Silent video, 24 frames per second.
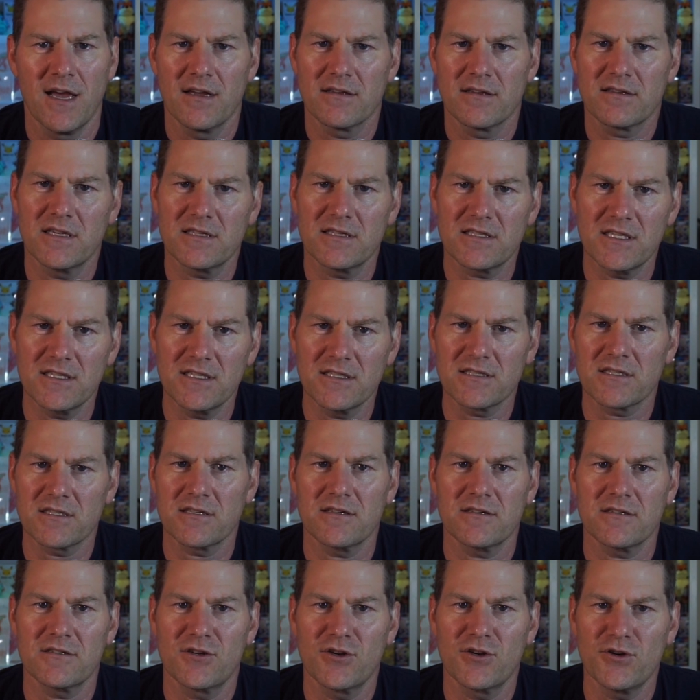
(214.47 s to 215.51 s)
This is
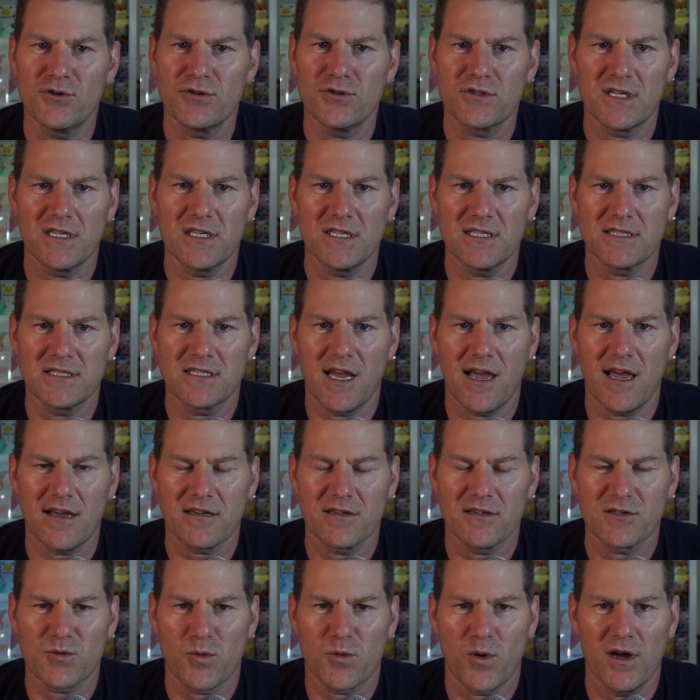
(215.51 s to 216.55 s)
used in a deck
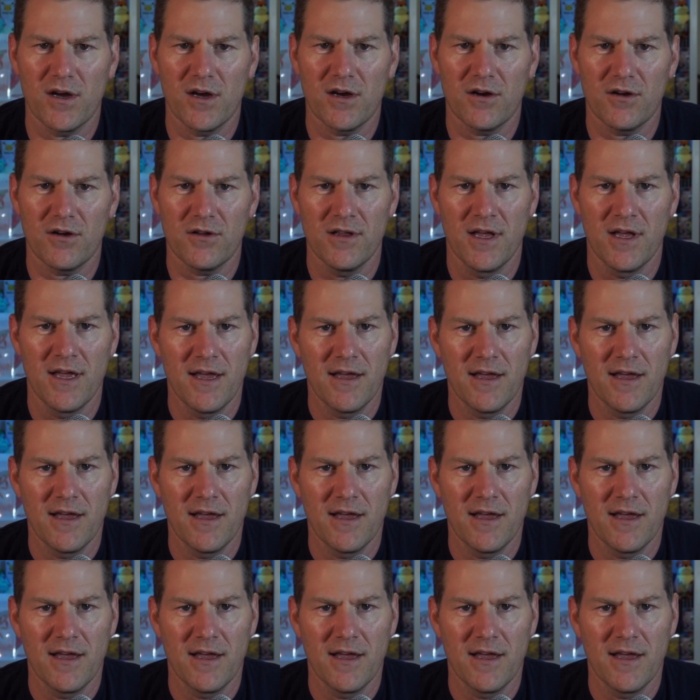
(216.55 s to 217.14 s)
as well.